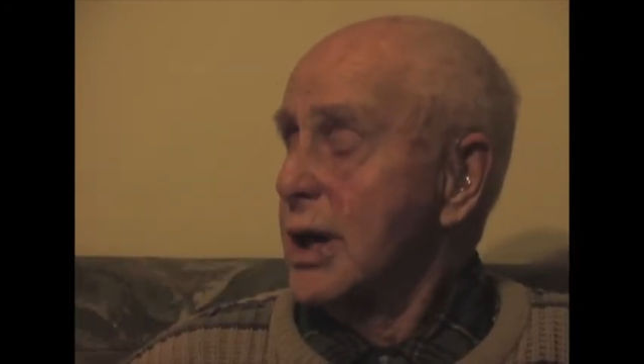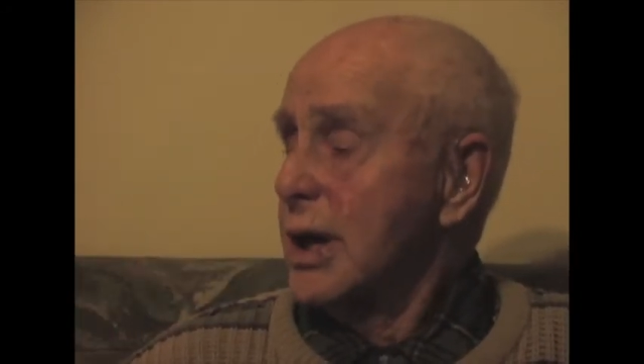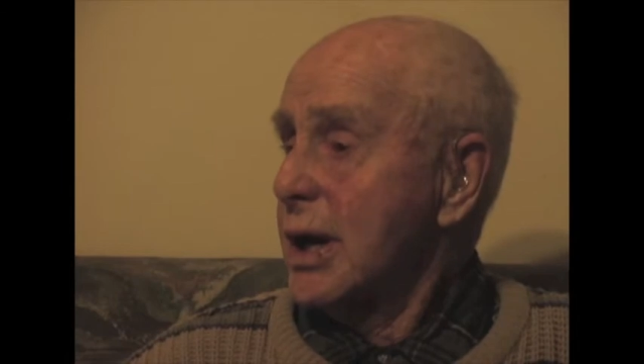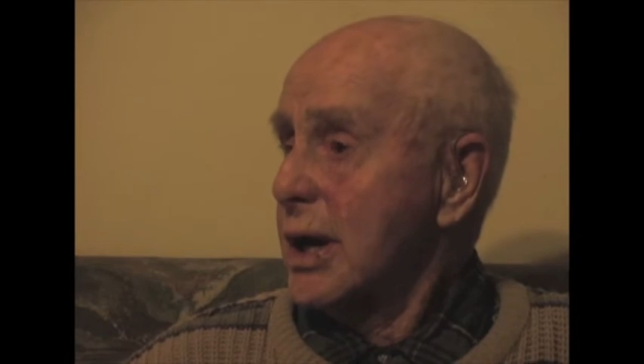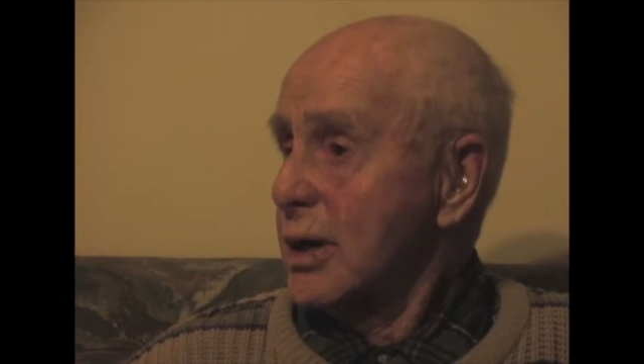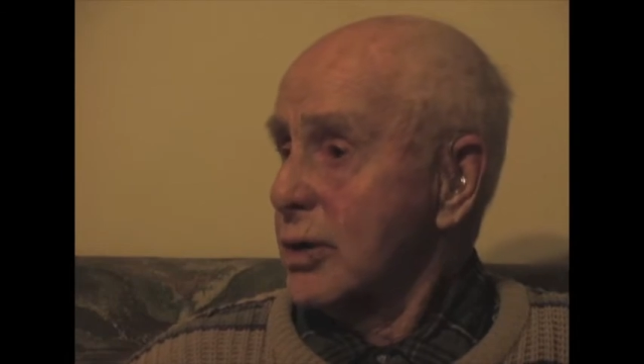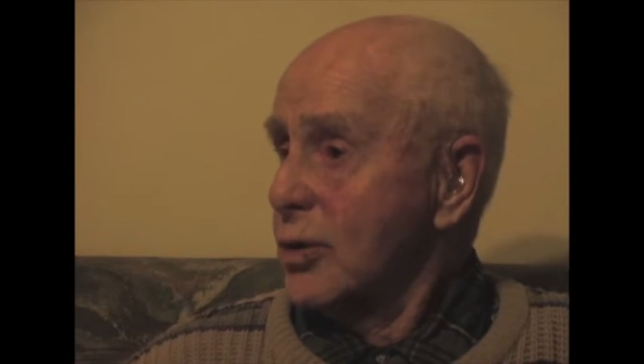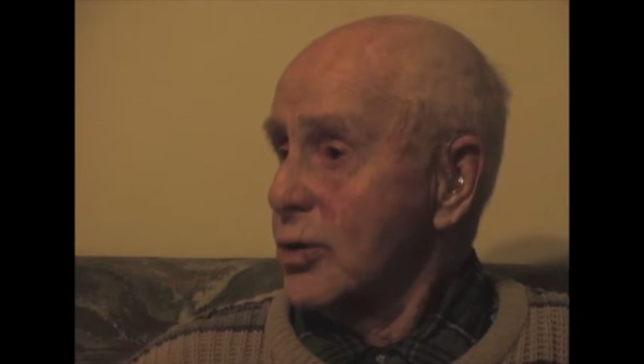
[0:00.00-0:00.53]

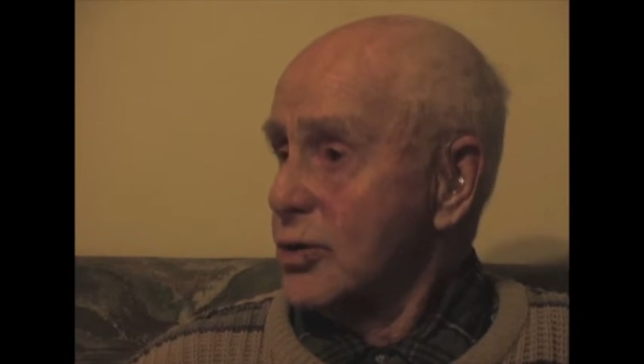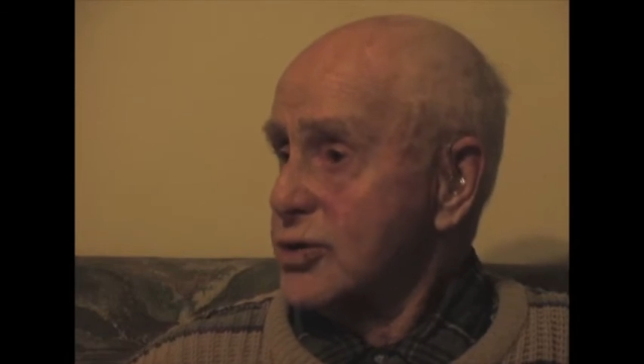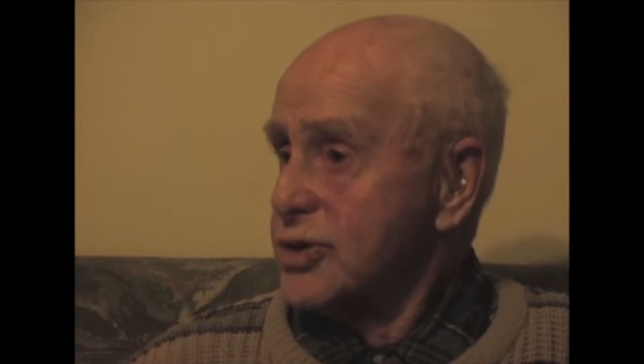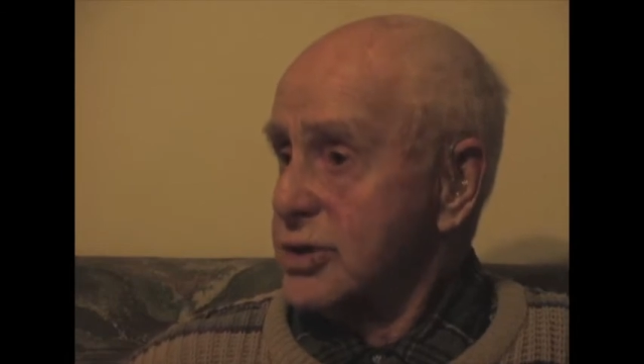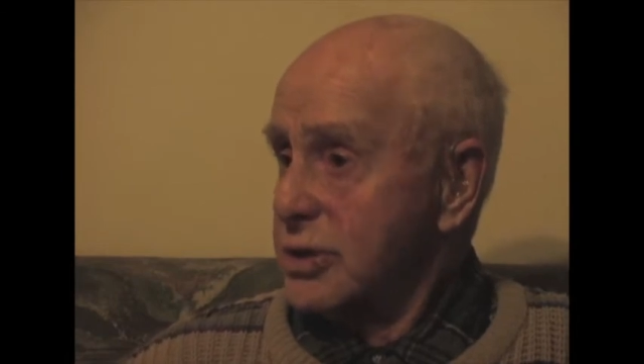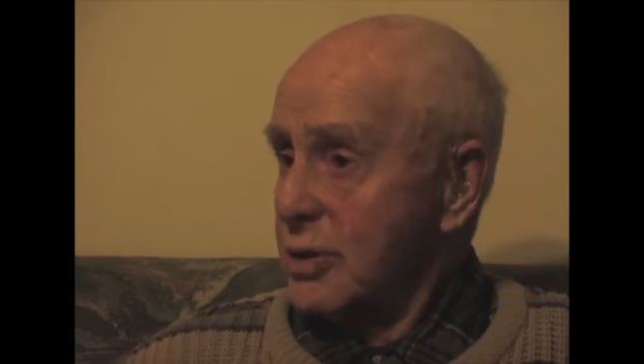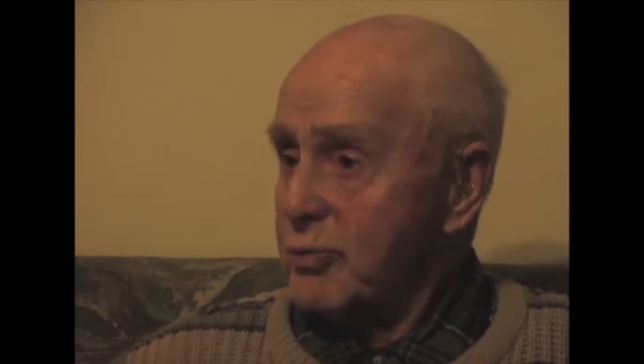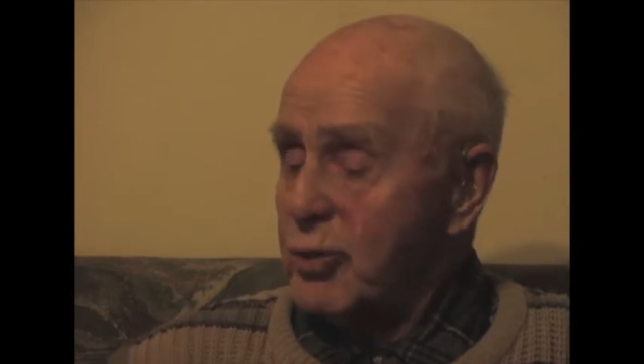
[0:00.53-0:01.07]
and of course
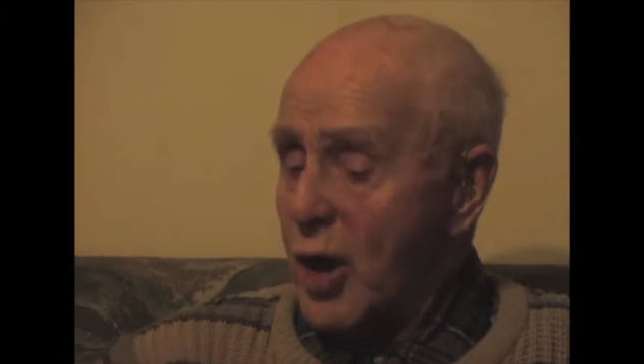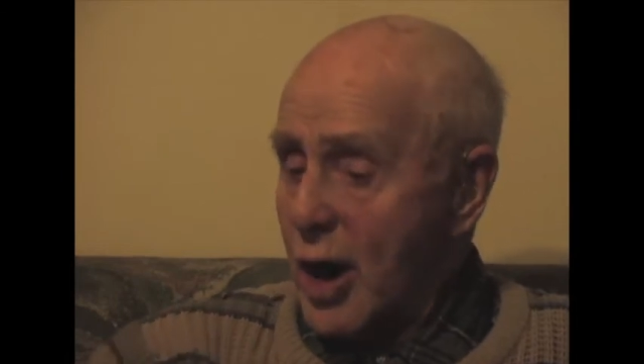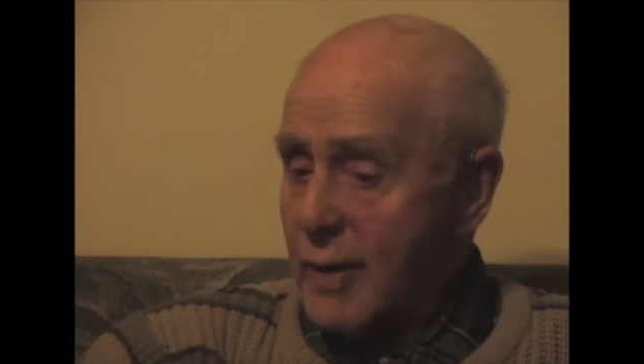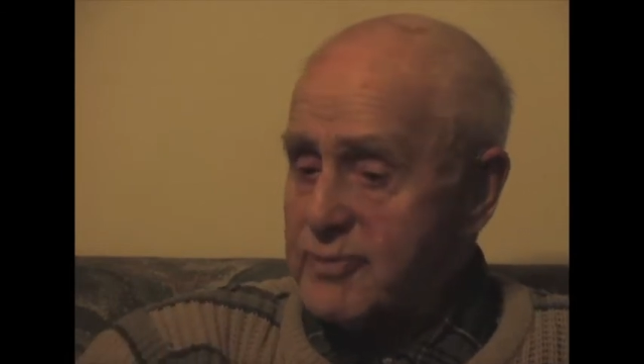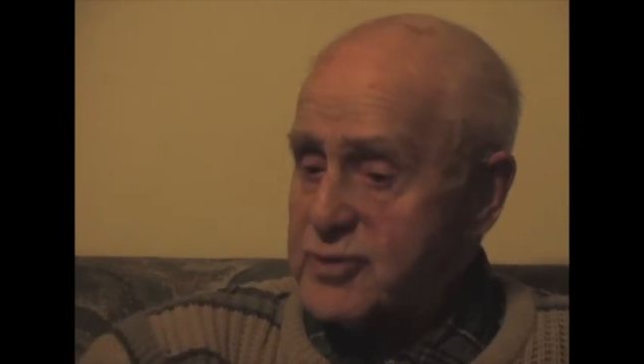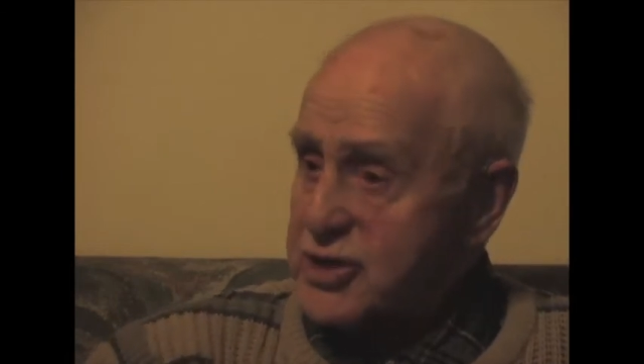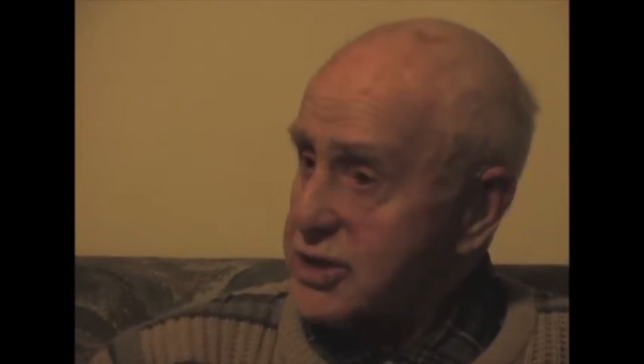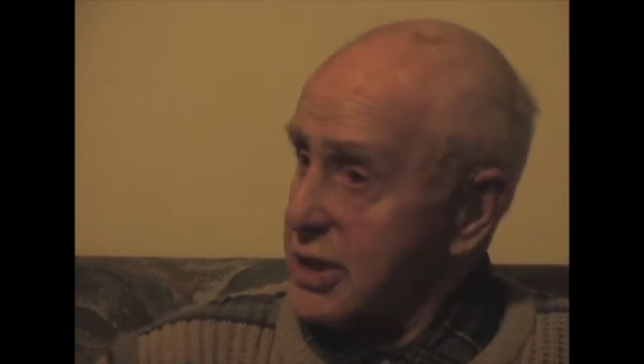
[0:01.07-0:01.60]
the
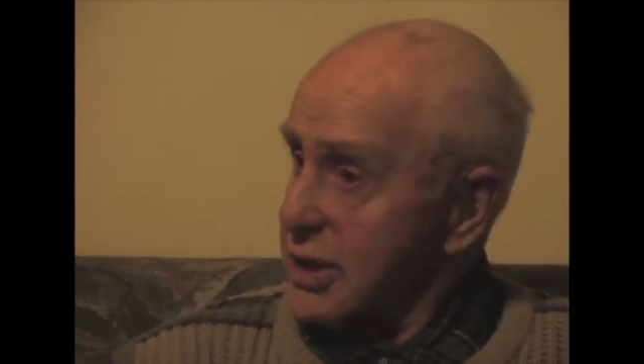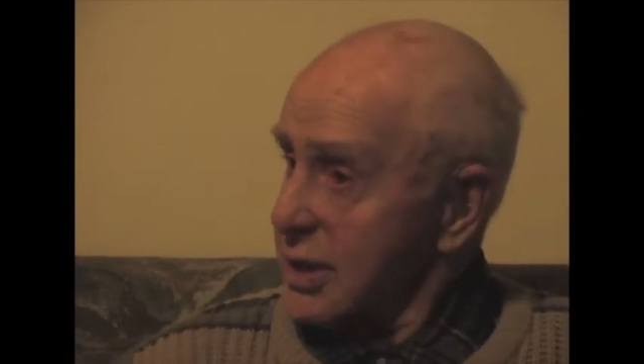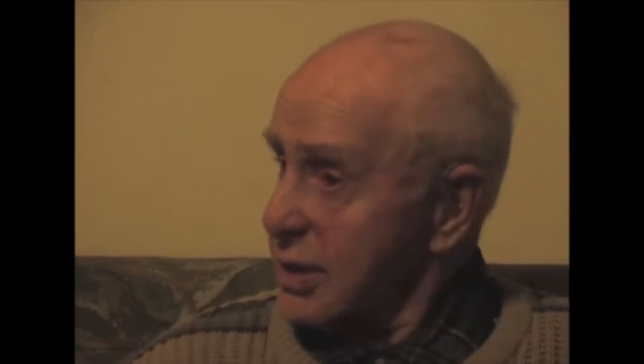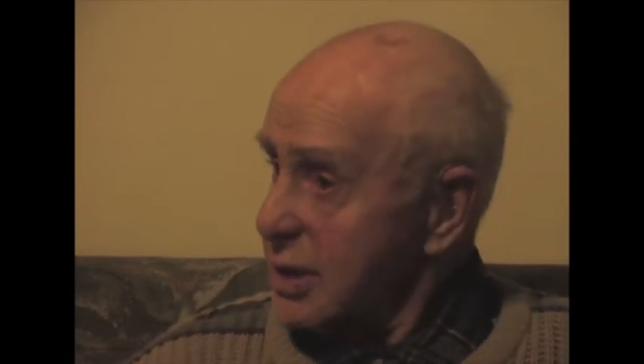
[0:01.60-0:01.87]
props cut